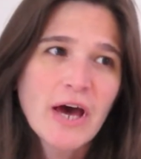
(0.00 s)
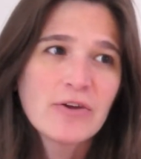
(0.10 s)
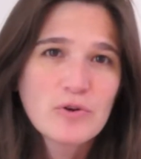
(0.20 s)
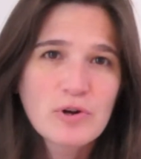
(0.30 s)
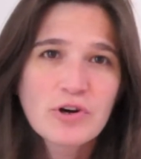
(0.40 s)

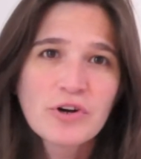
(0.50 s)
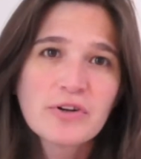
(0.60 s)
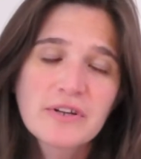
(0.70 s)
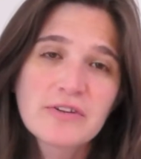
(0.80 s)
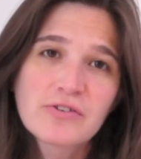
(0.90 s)
And you
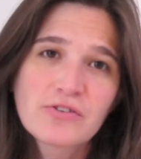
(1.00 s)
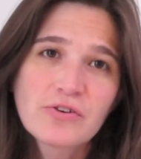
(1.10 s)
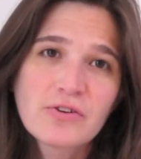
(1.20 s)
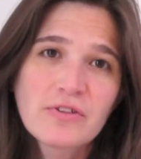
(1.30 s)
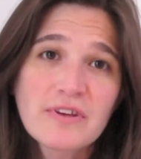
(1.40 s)
learn that there are
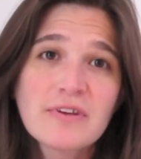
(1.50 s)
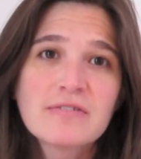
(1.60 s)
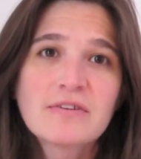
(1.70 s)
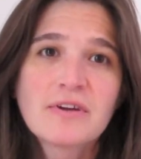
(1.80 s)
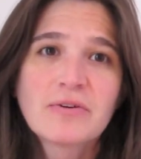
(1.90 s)
certain
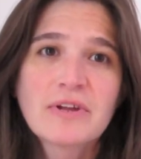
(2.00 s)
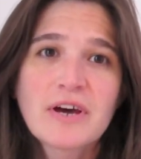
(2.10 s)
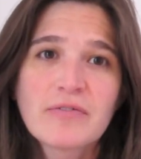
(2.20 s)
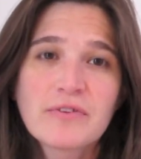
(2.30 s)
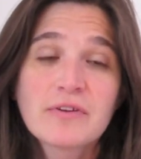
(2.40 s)
things here in
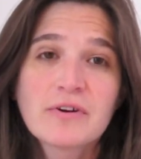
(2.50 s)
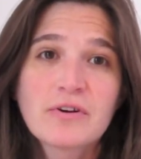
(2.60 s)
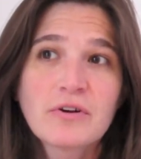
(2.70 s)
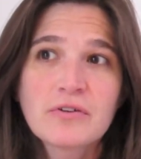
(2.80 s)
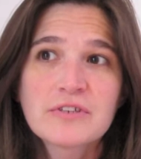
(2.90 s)
life that
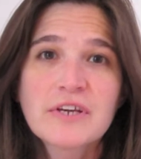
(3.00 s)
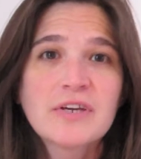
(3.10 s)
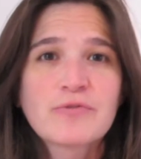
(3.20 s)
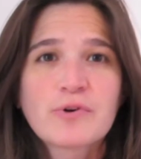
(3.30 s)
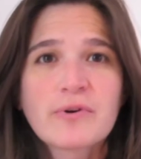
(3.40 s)
are not
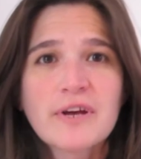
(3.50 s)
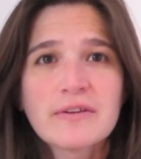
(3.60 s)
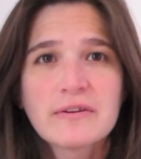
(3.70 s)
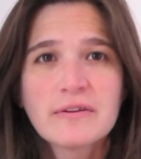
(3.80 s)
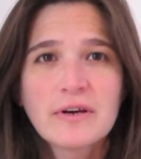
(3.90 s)
taken for
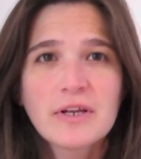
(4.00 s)
granted.